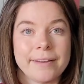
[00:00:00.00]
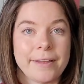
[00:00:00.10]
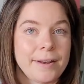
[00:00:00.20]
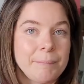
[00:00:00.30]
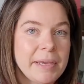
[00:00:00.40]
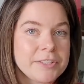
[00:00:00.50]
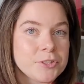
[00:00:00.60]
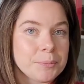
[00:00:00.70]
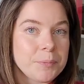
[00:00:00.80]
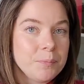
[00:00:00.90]
and make
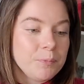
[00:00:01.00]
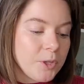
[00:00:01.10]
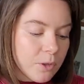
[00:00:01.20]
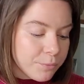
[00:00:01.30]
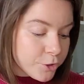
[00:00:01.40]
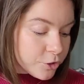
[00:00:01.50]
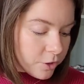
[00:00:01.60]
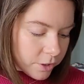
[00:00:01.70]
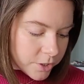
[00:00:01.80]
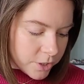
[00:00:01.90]
some colorful
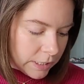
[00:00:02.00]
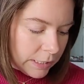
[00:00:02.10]
socks.